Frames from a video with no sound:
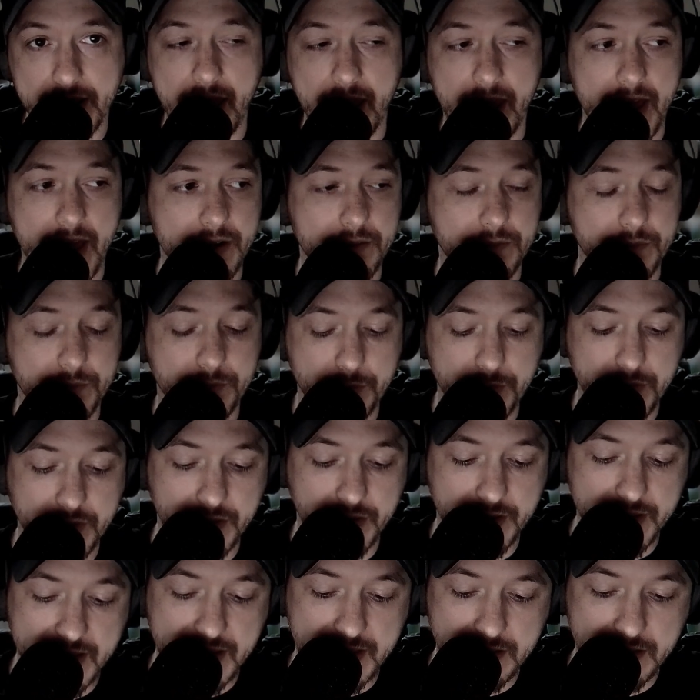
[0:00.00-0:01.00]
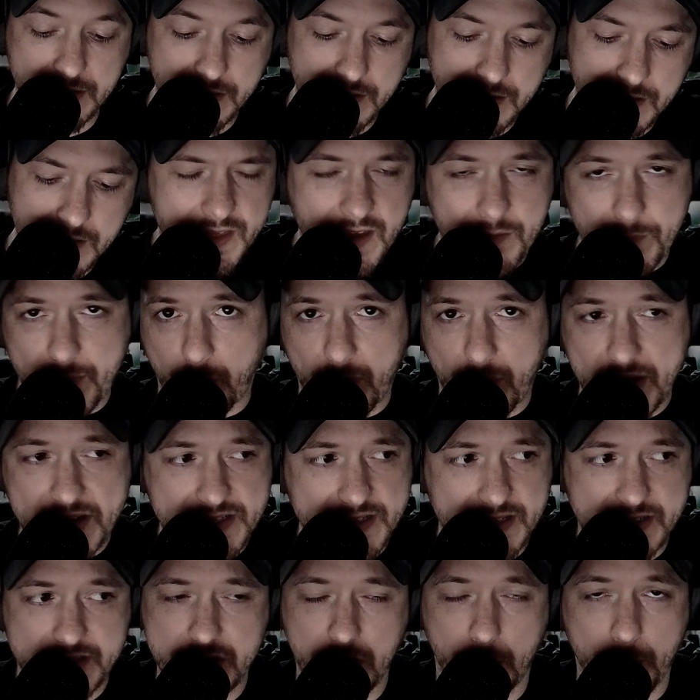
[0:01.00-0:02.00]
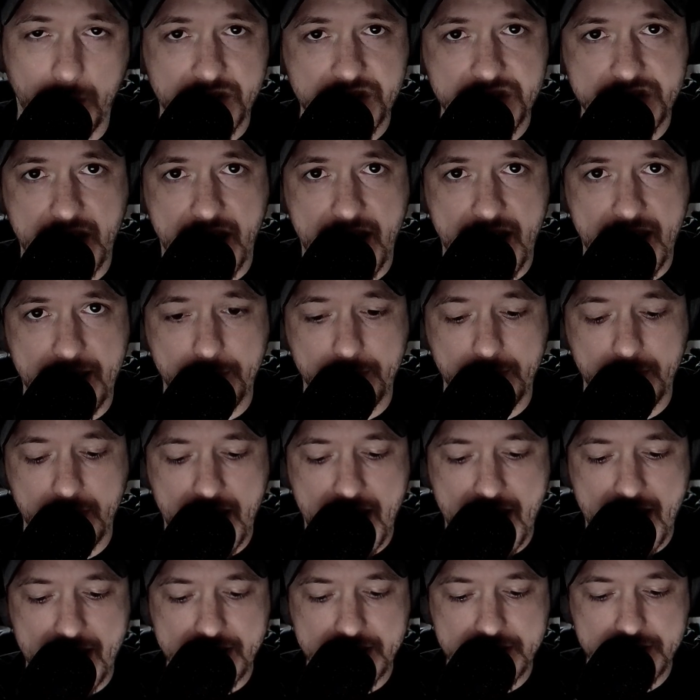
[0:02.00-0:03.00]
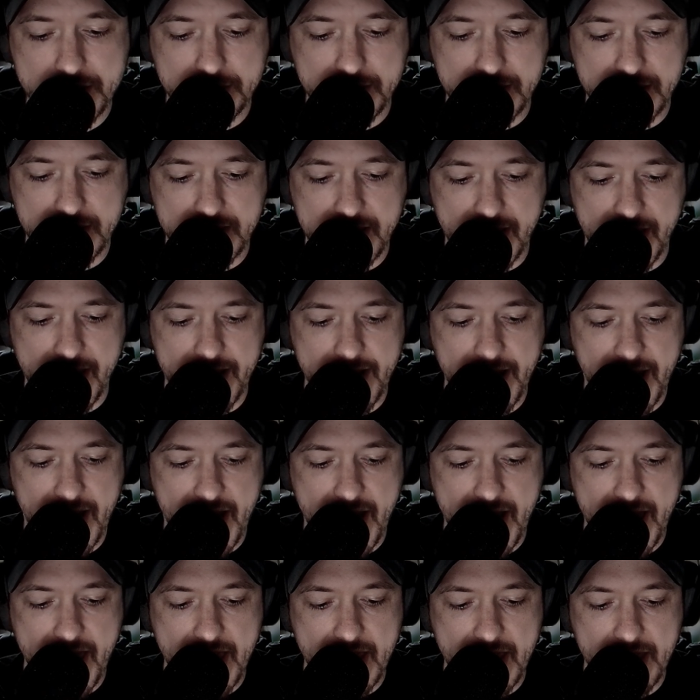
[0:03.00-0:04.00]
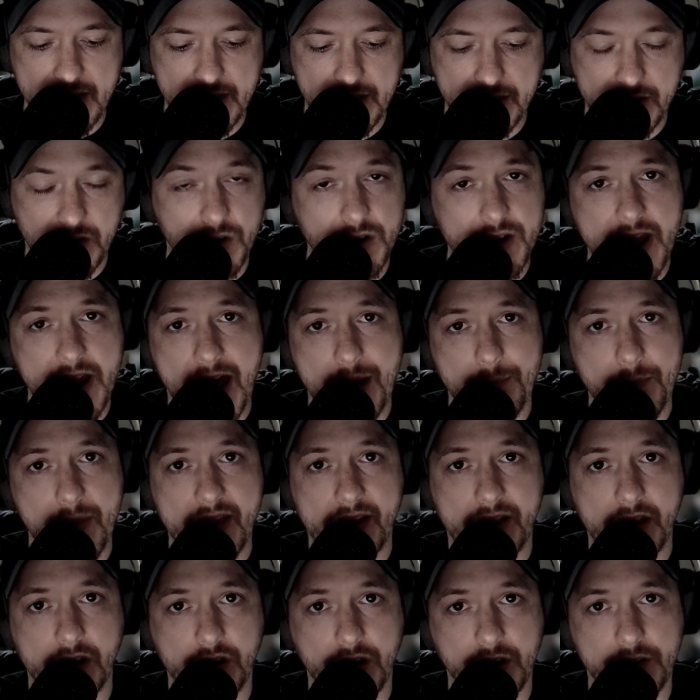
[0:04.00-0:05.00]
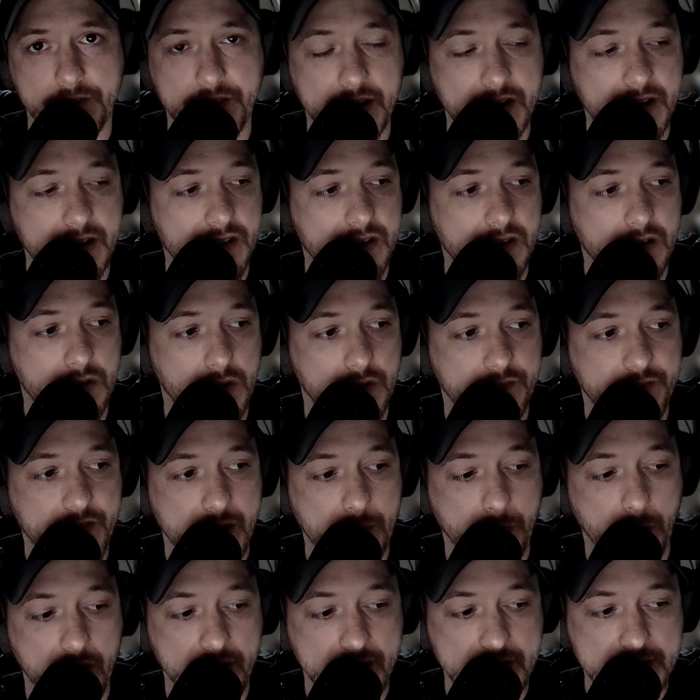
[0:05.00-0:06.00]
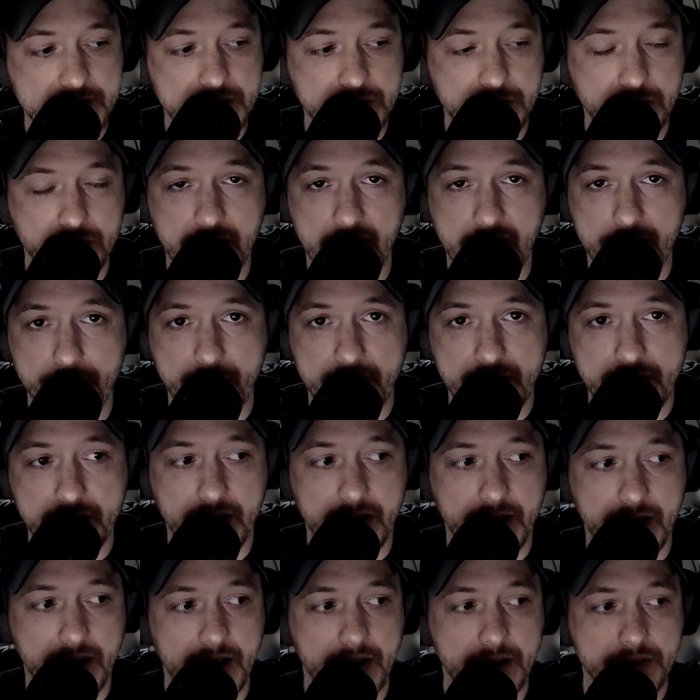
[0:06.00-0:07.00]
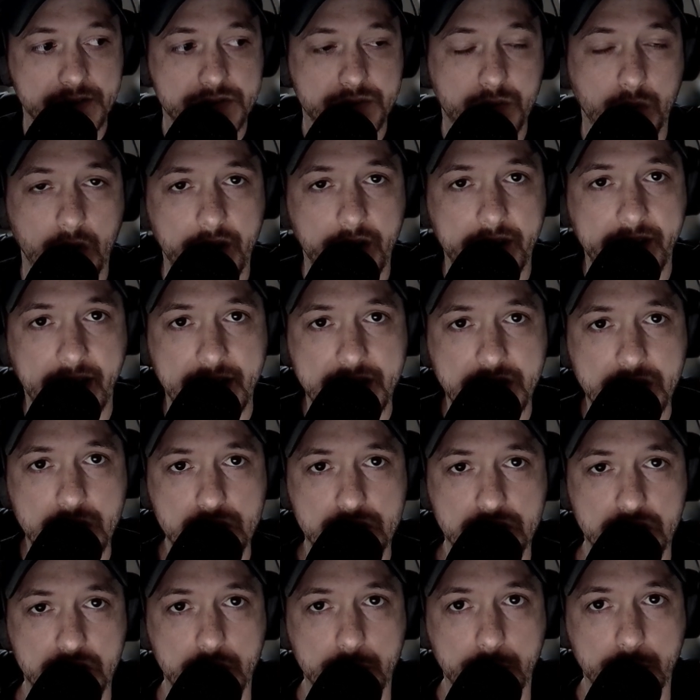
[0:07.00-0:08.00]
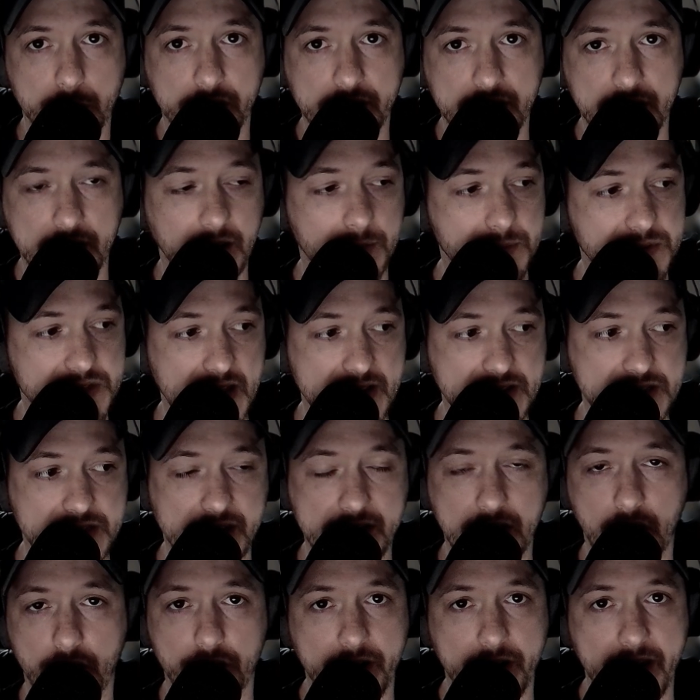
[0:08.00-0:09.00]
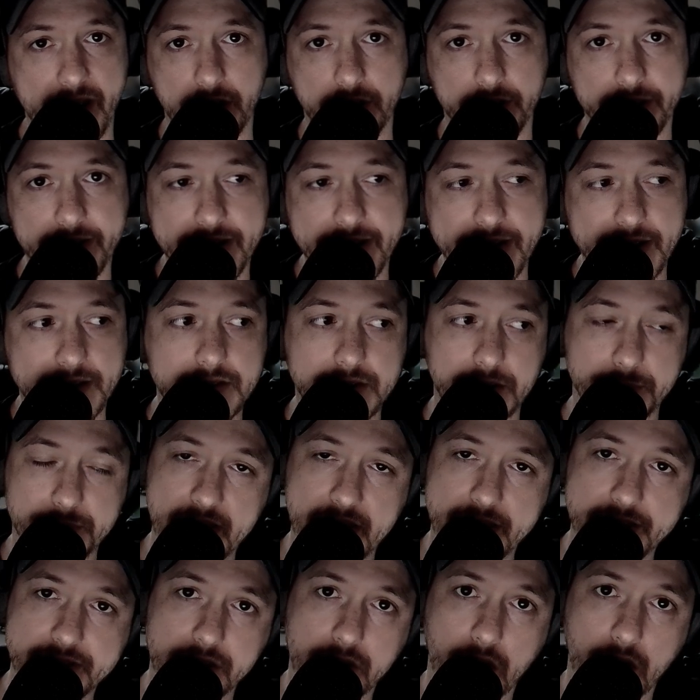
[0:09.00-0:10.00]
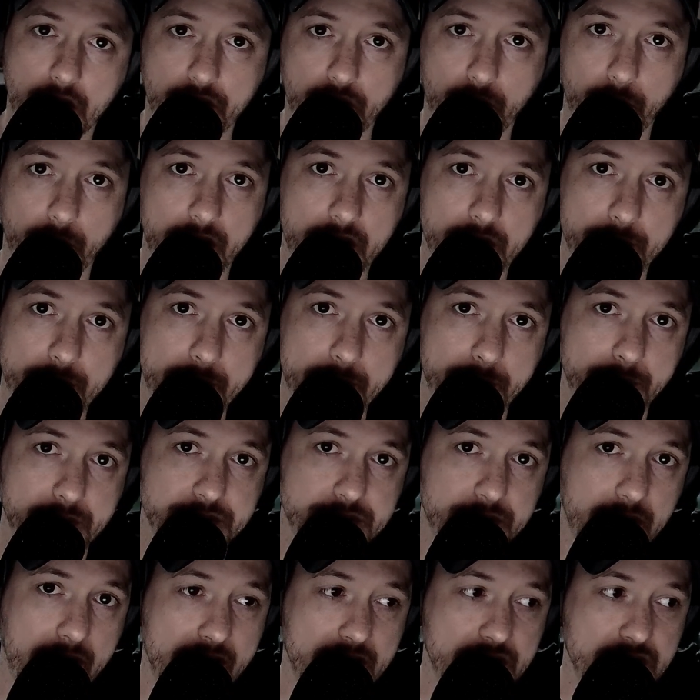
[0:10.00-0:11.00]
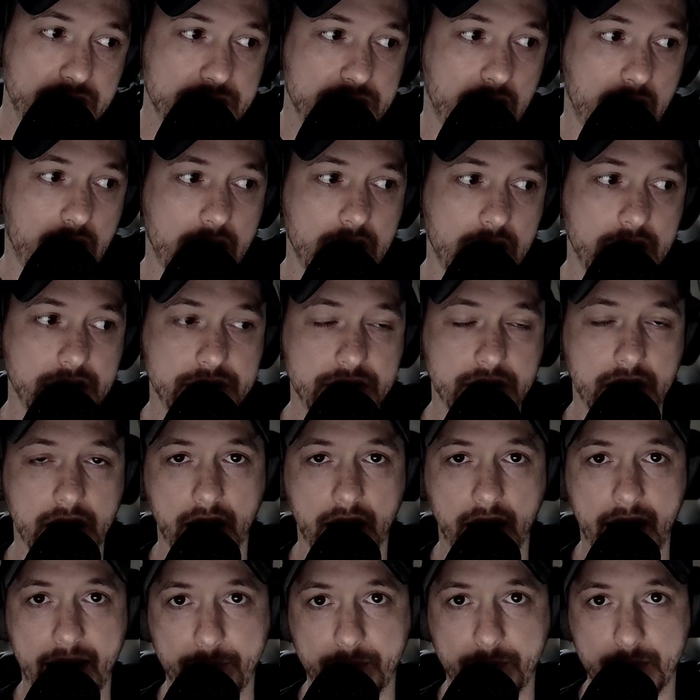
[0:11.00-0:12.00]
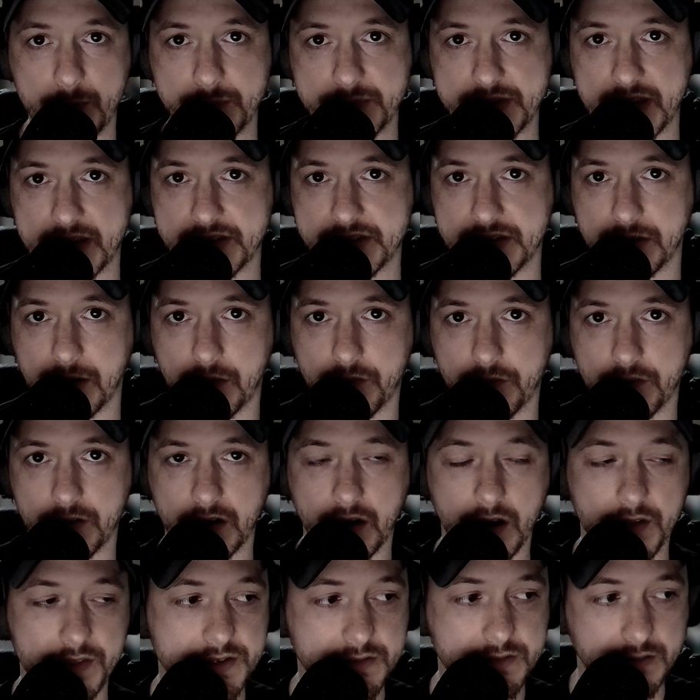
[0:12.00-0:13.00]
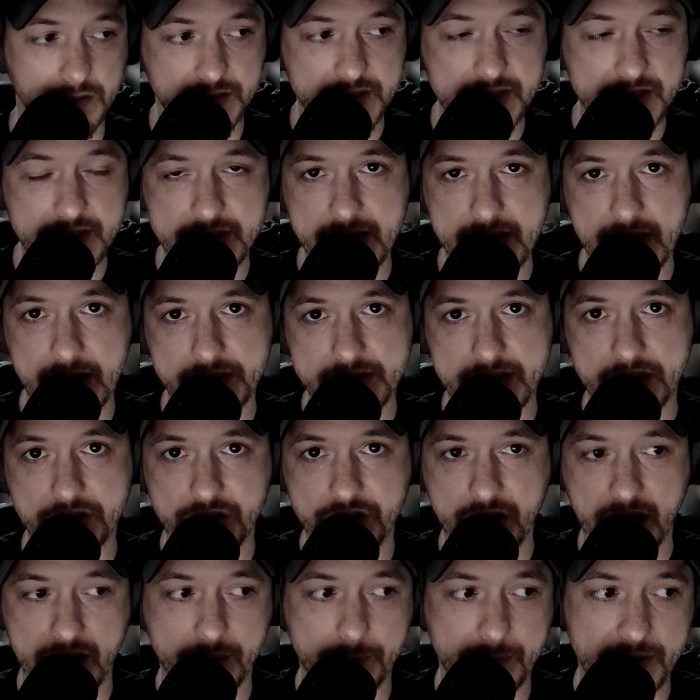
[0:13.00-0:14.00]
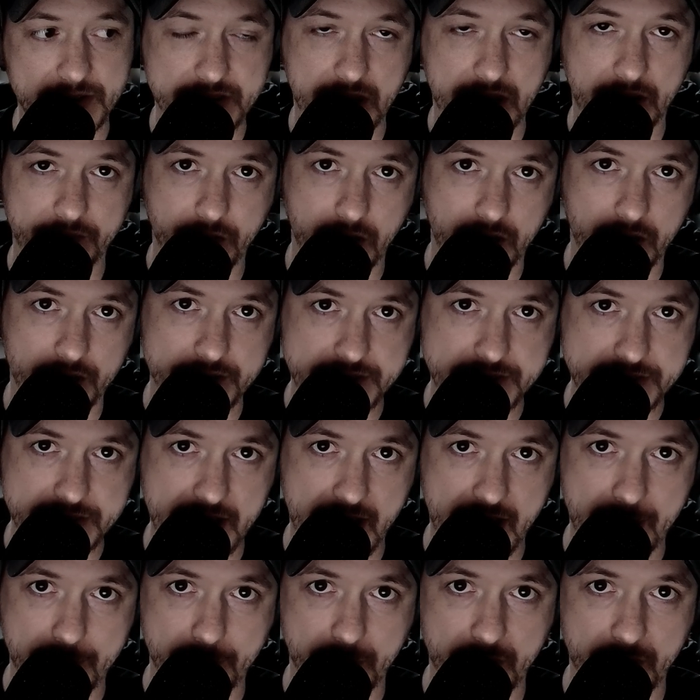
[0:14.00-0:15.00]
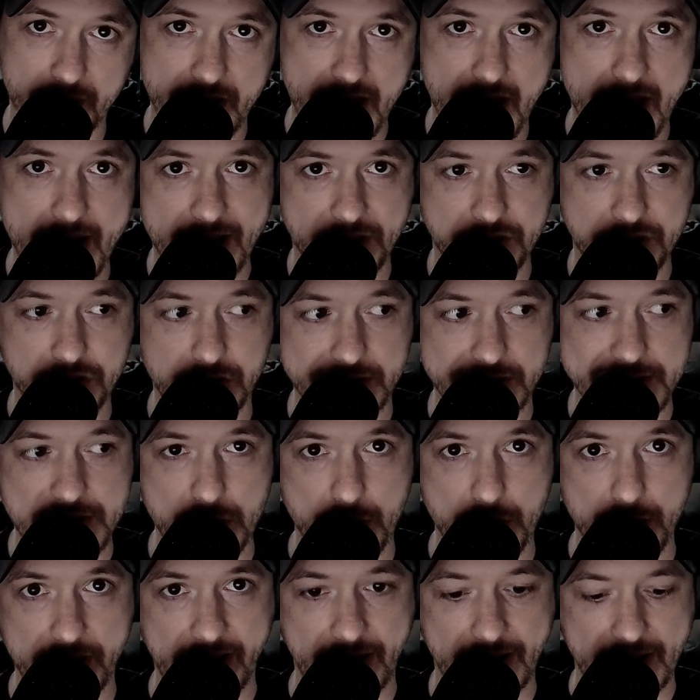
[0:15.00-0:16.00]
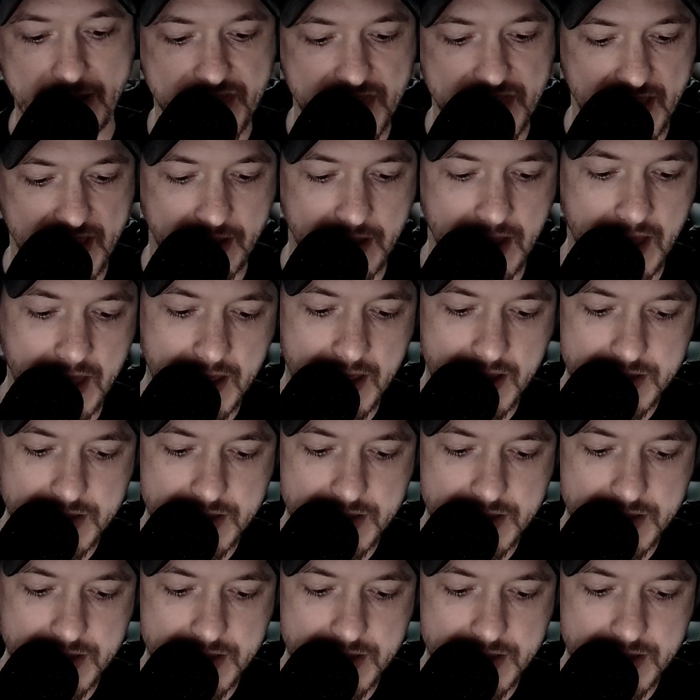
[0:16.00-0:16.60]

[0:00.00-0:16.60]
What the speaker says: And really, they've been wasting so much time, honestly, that I could not make a good video if I wanted to. I've been scrolling on YouTube, obsessing over analytics, obsessing over what other people's strategies are, hyper-obsessing over all these little details, educating myself all this time, but not actually doing anything.